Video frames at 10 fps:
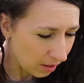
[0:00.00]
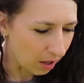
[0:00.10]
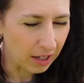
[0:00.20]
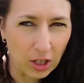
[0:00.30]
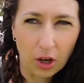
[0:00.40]

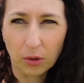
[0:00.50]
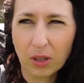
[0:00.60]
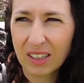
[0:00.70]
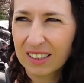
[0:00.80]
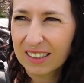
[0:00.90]
I know
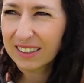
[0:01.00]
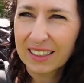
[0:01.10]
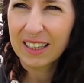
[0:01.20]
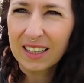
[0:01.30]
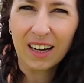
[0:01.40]

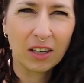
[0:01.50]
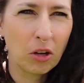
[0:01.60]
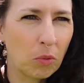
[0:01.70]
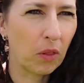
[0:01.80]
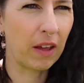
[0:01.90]

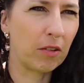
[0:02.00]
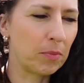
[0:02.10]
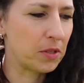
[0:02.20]
what they're up